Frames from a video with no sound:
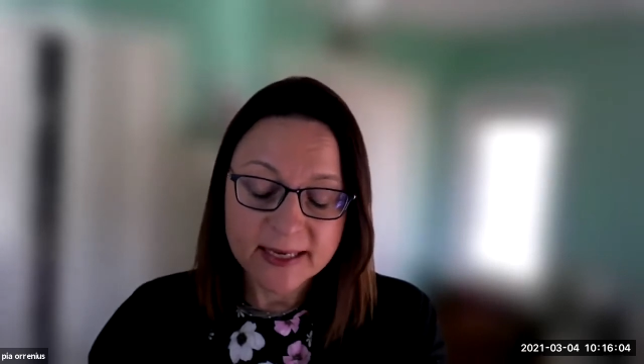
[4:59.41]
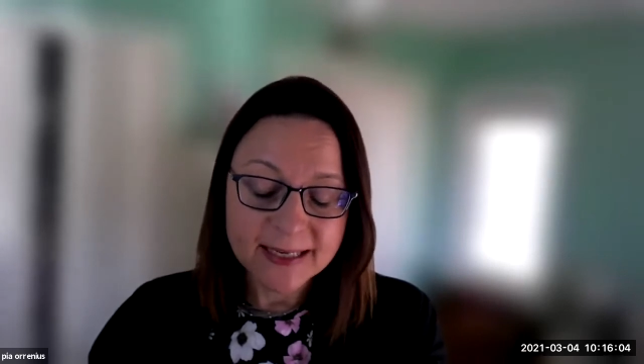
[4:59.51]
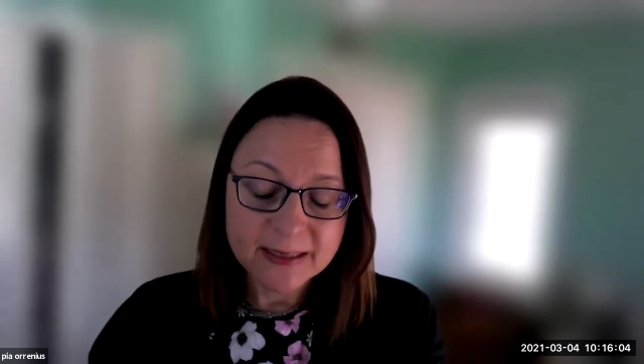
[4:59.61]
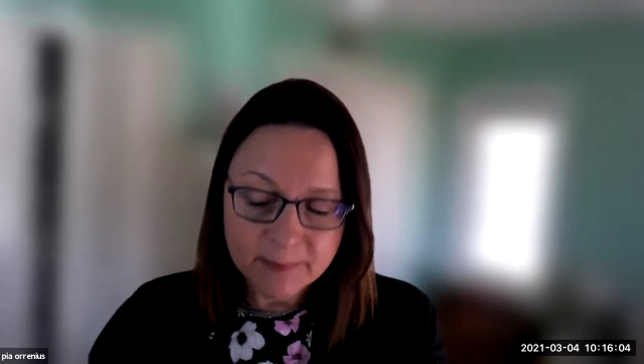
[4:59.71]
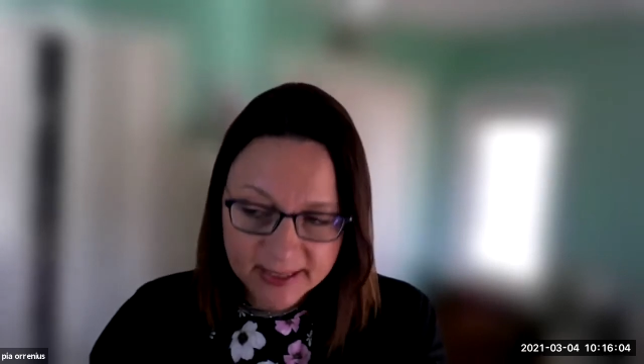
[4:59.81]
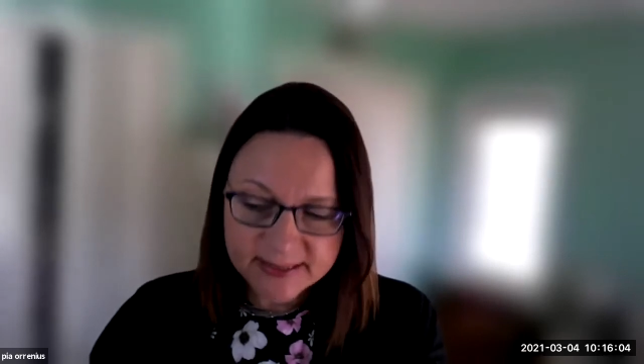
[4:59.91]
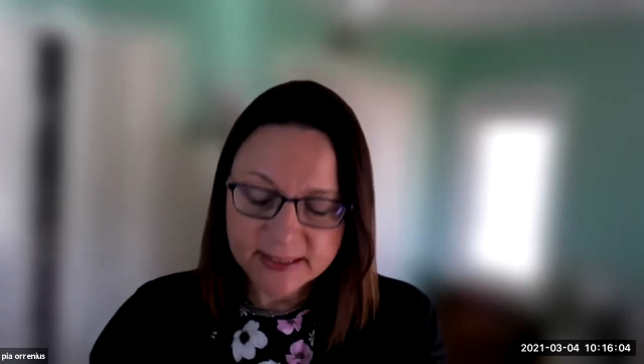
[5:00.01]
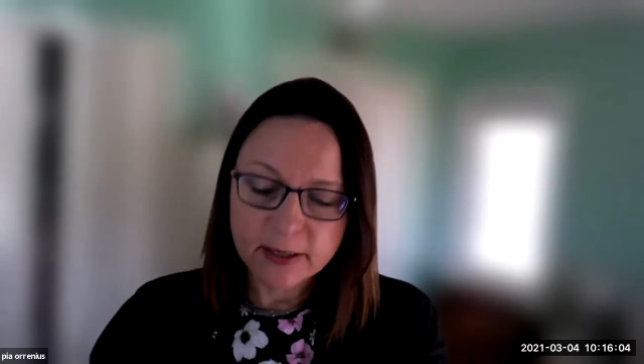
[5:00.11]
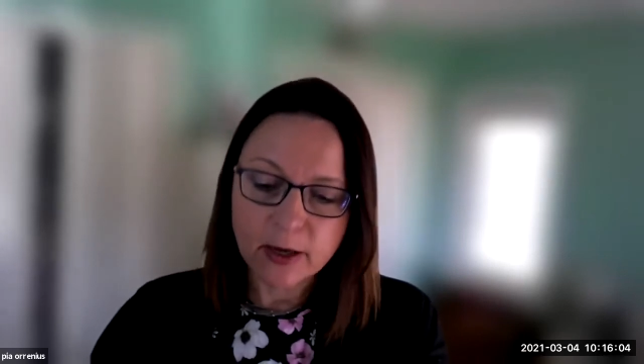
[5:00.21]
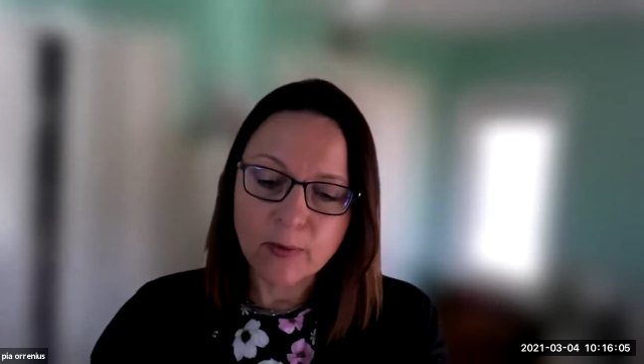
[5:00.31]
in
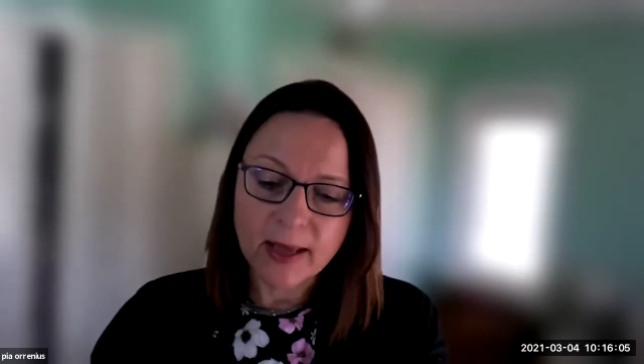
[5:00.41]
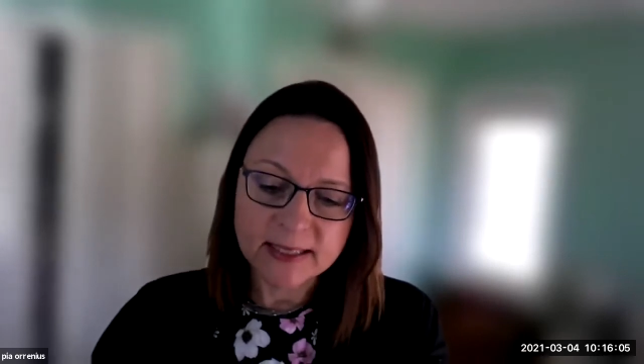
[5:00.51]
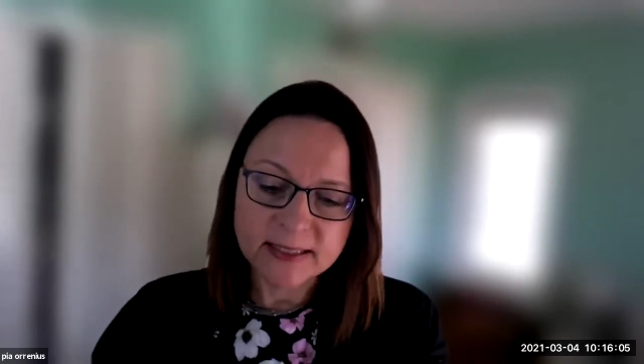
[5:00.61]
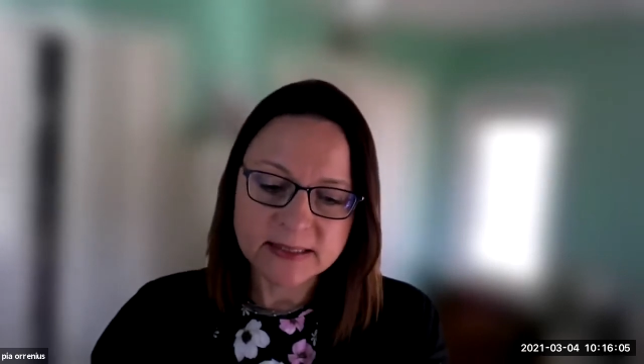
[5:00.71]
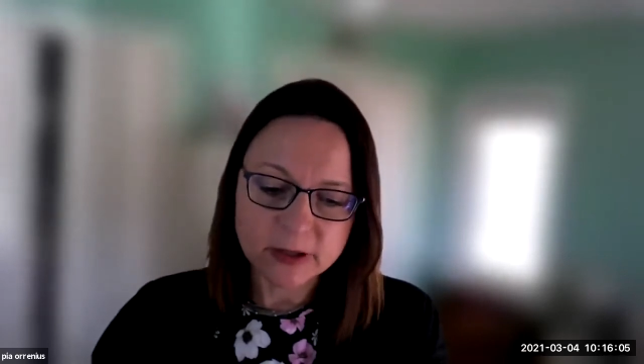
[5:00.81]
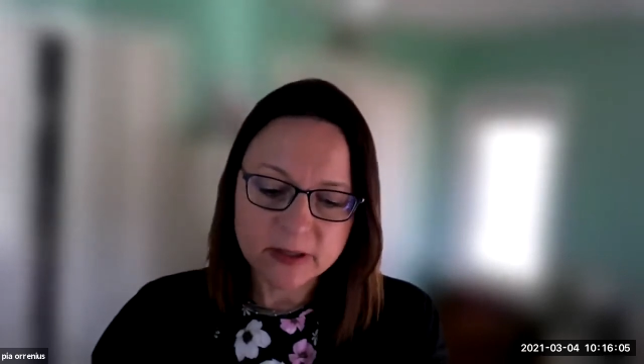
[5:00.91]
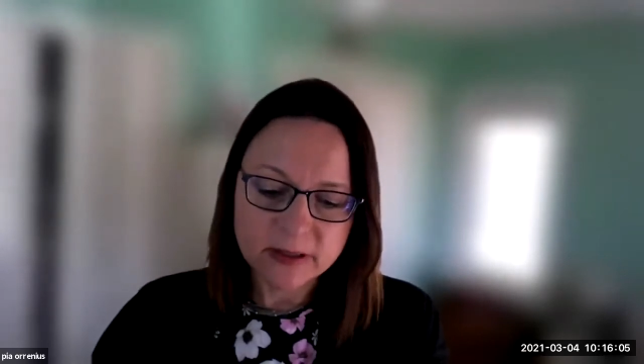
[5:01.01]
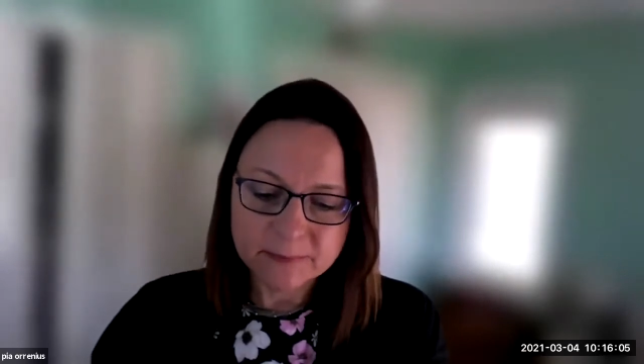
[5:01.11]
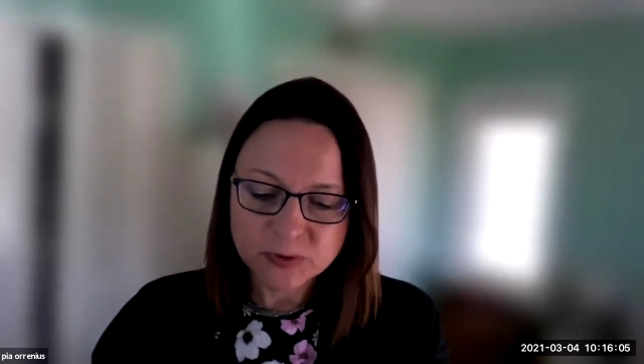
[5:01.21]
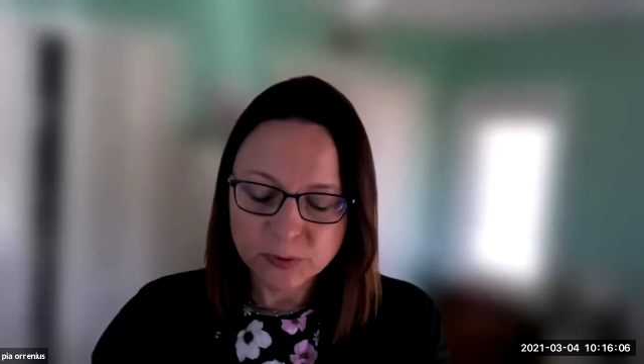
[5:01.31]
Mexico as their claims were